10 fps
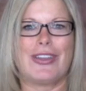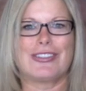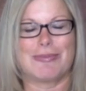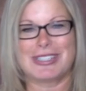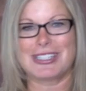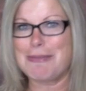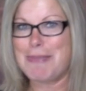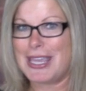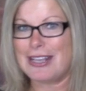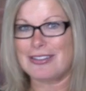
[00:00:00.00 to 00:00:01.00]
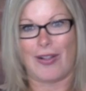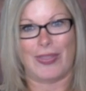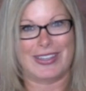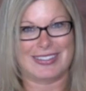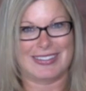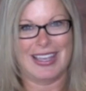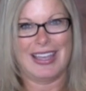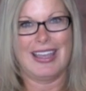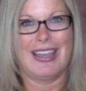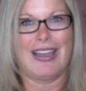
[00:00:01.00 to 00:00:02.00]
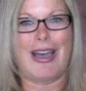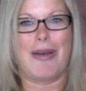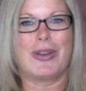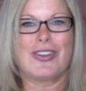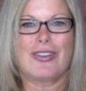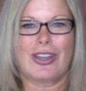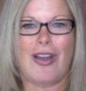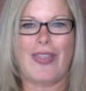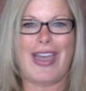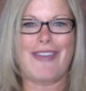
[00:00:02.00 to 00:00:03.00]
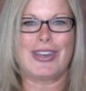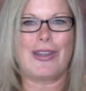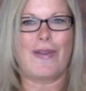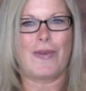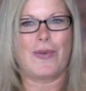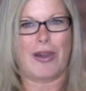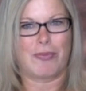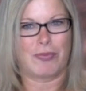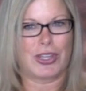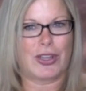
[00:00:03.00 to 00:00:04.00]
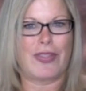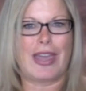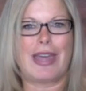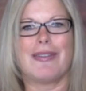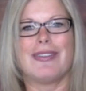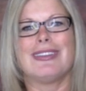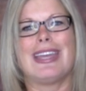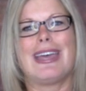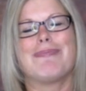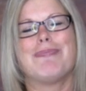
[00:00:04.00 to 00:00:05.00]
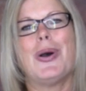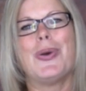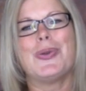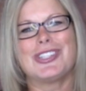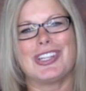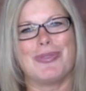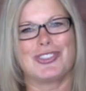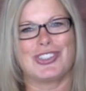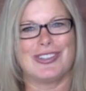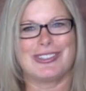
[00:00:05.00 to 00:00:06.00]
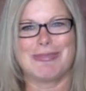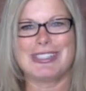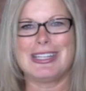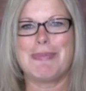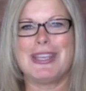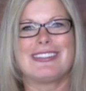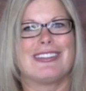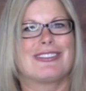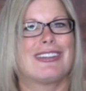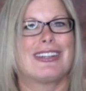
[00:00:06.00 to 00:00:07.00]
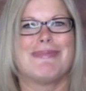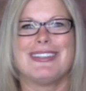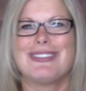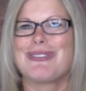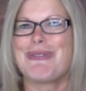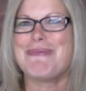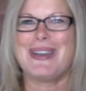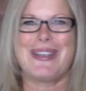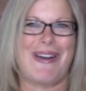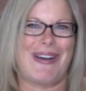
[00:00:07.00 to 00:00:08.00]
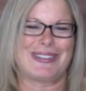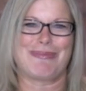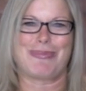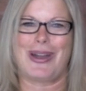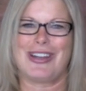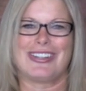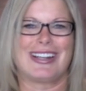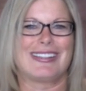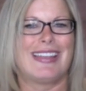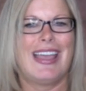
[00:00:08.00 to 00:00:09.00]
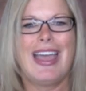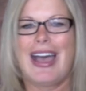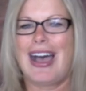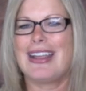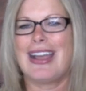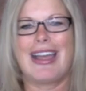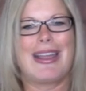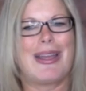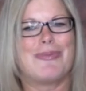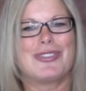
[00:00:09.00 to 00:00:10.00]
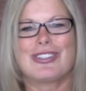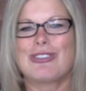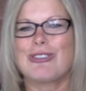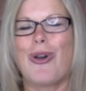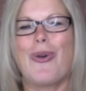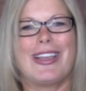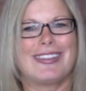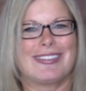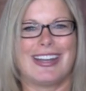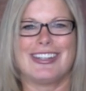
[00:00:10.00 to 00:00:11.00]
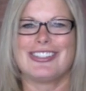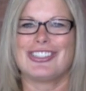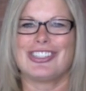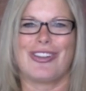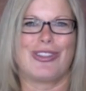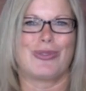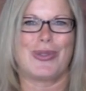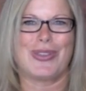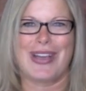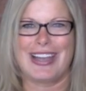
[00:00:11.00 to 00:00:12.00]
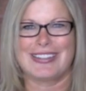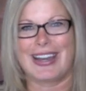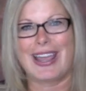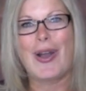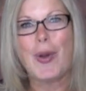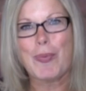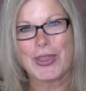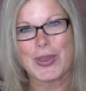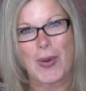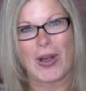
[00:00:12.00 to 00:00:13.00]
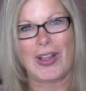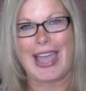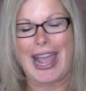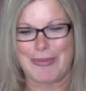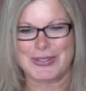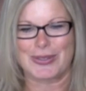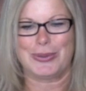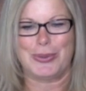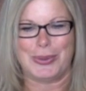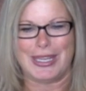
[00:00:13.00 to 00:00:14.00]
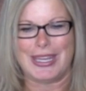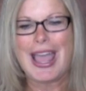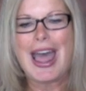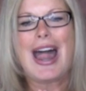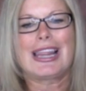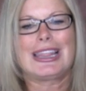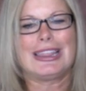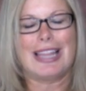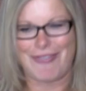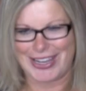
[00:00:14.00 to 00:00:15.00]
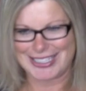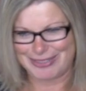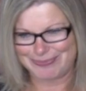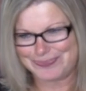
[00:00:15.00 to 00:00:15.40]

there's some sneak peeks on this. Um, when you click on that video, um, click on that, that post, it will show you some sneak peeks. There's going to be so many awesome projects. I, I am just so excited to share this with you guys, and I hope that you all absolutely love it.